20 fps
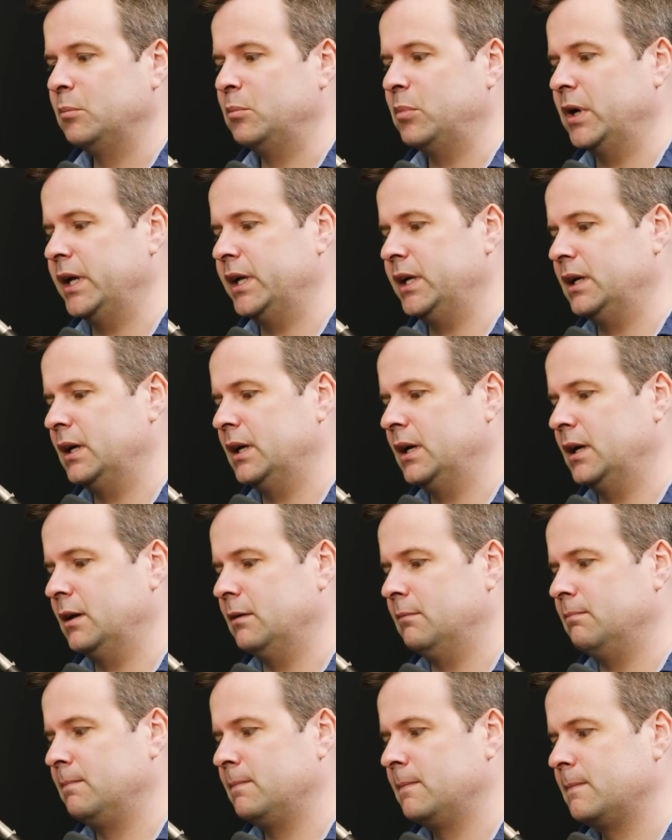But
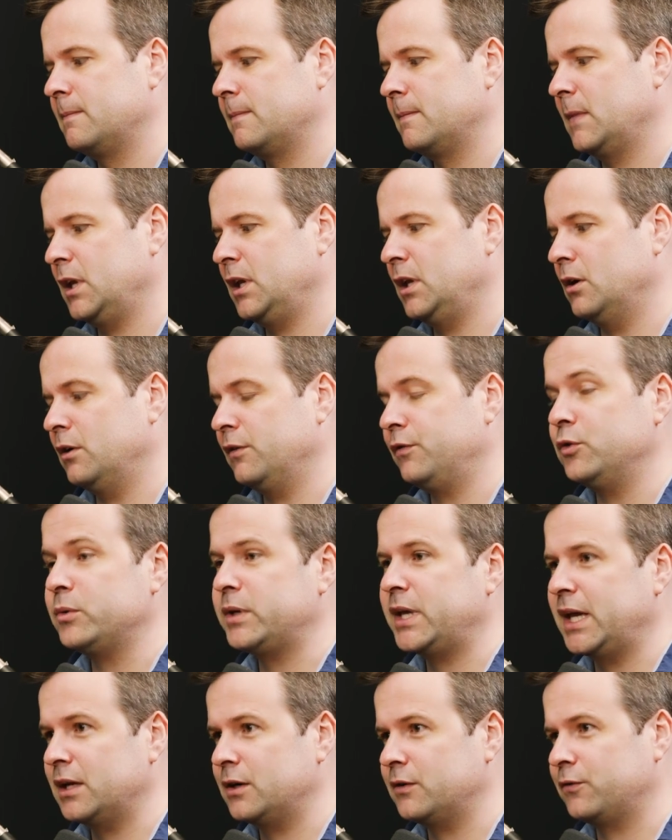um, you know, if you
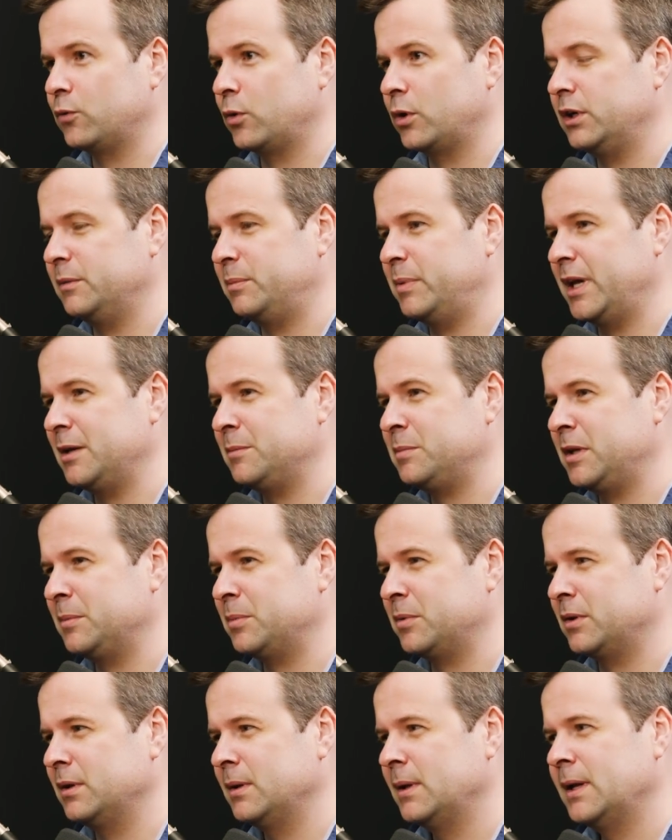can't afford to pay
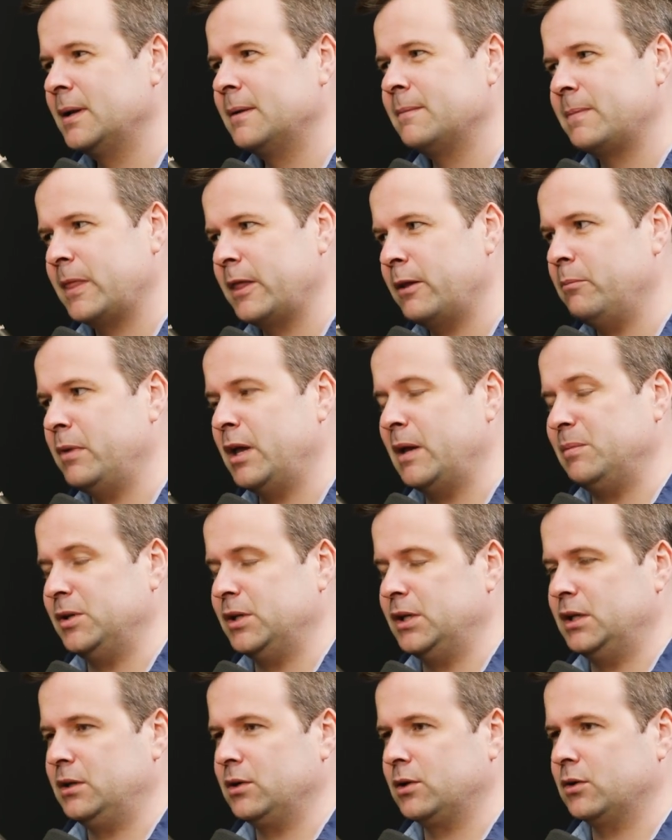people, maybe
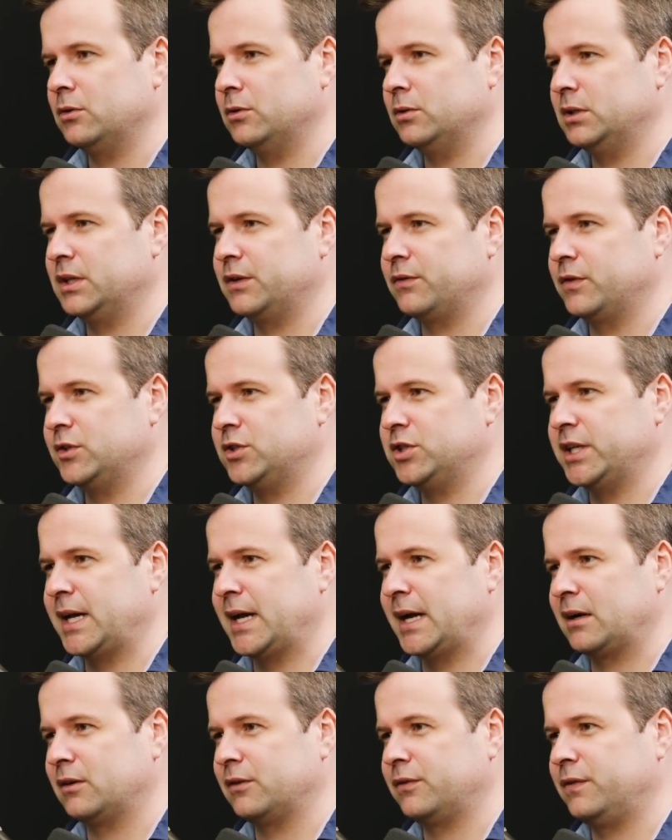you need to go to a different
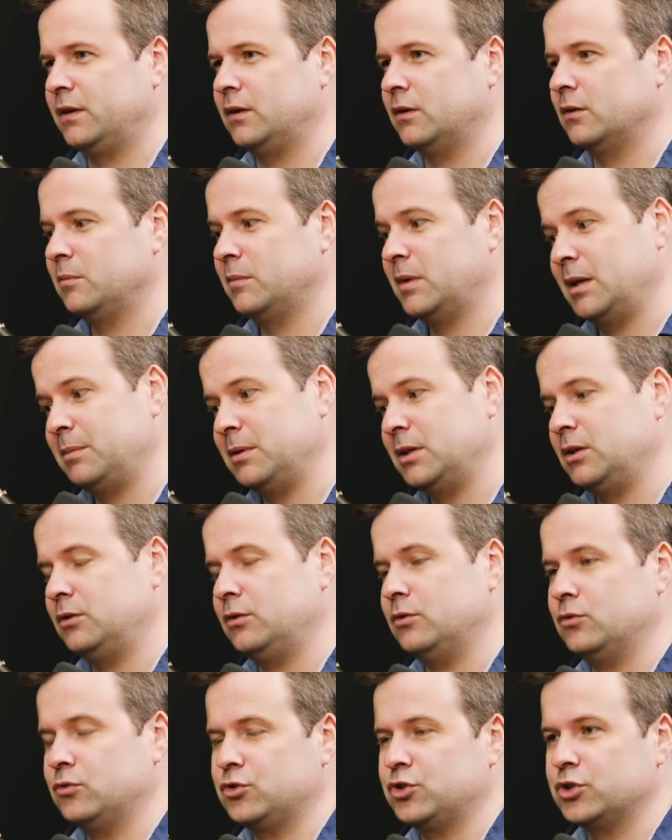geography, or maybe
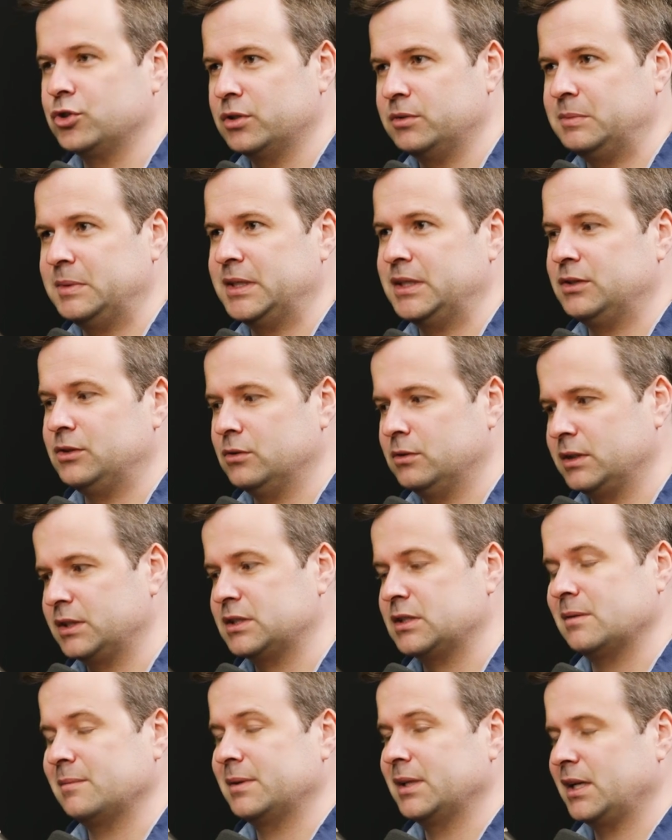you should be doing
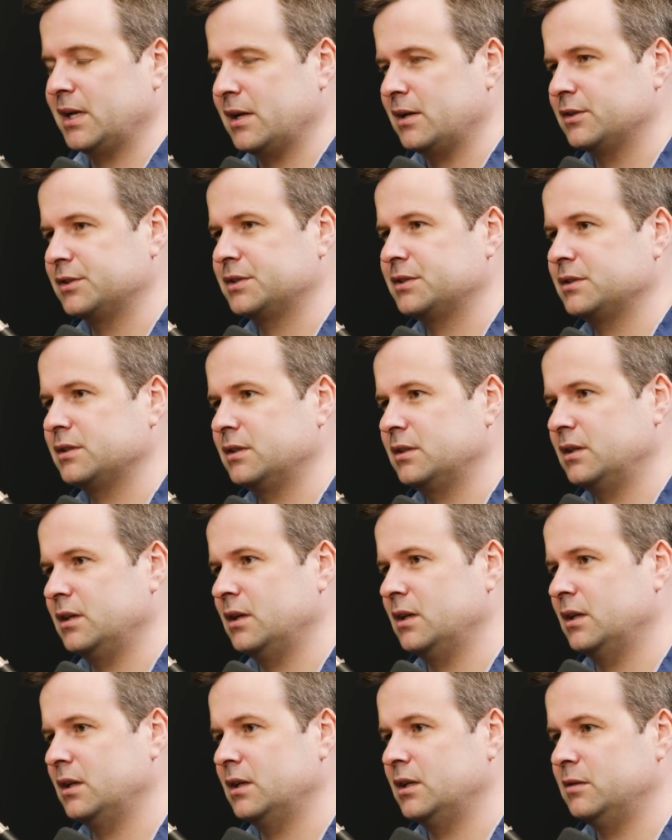something else
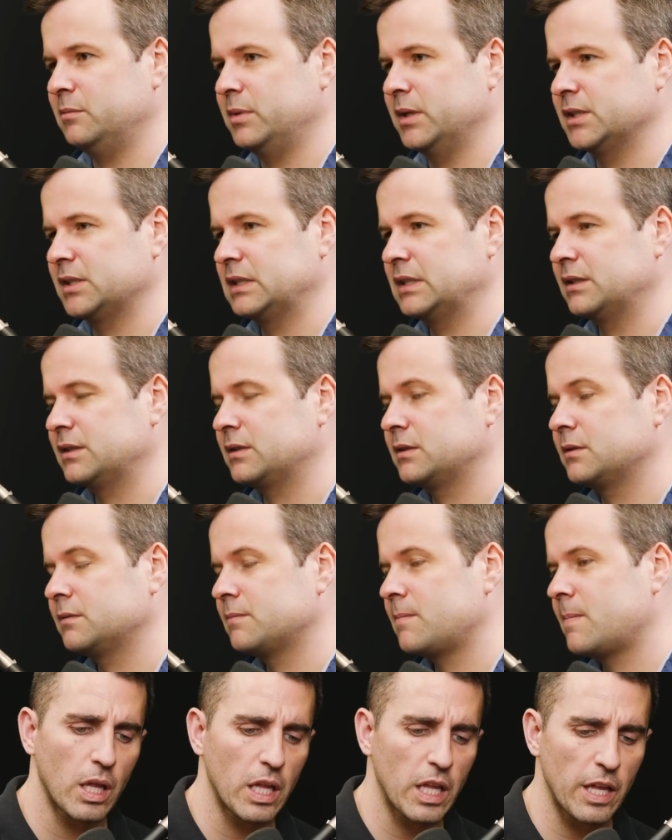uh, in business
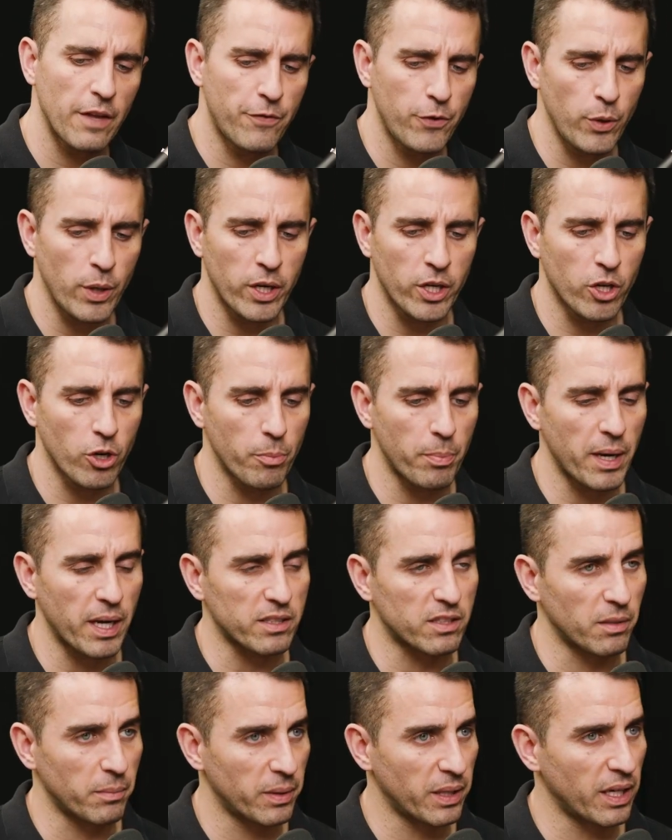if you had to go back
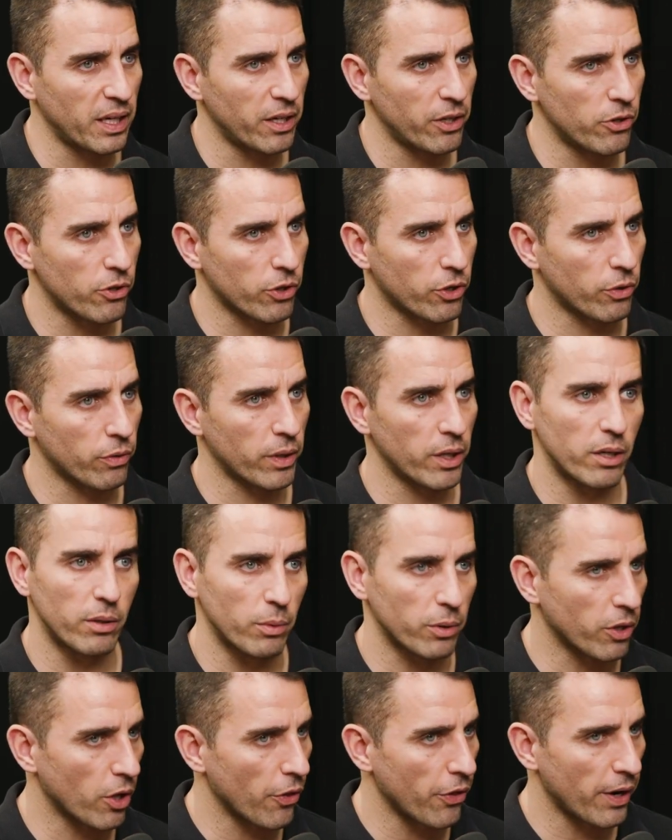to the beginning of your career
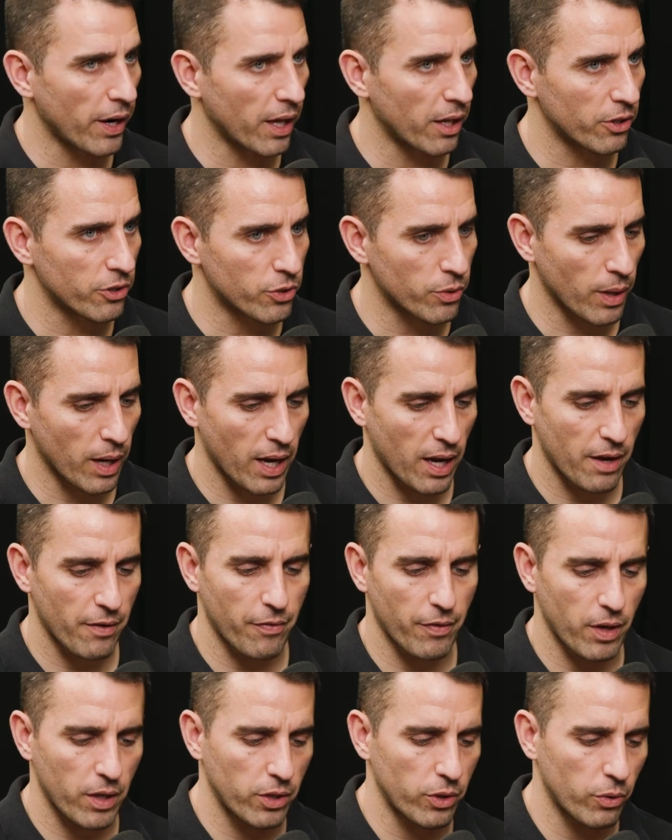with all the knowledge you
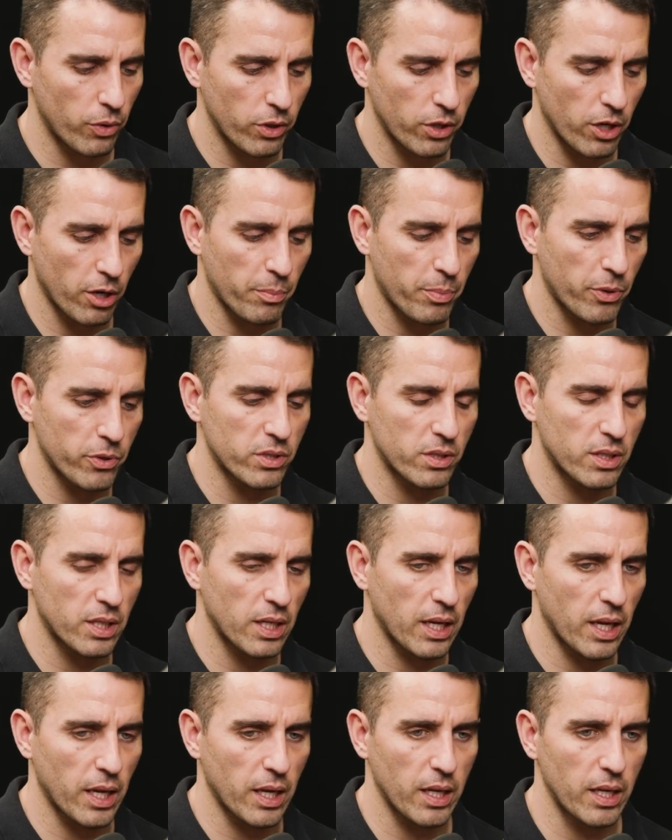have and you are a young person
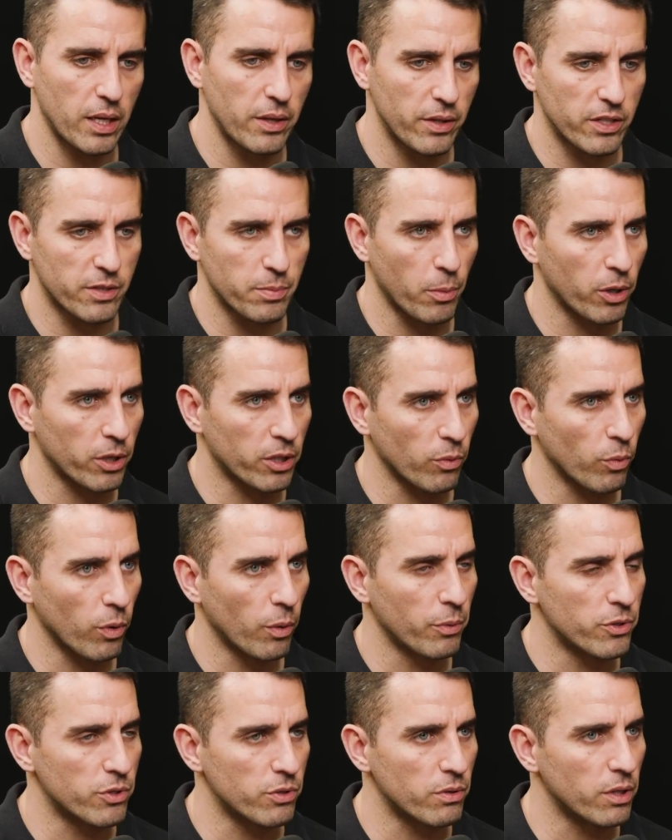today in this market, what
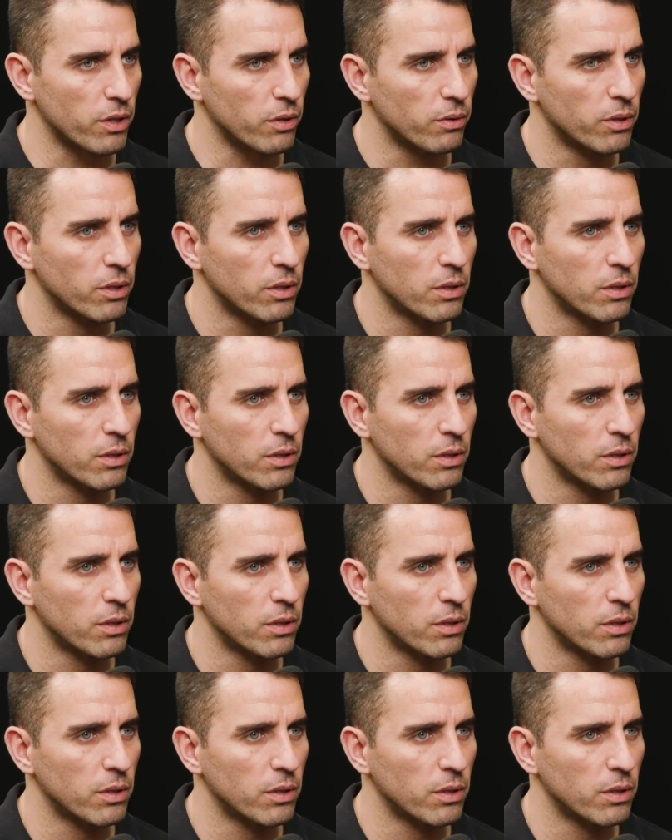would you do?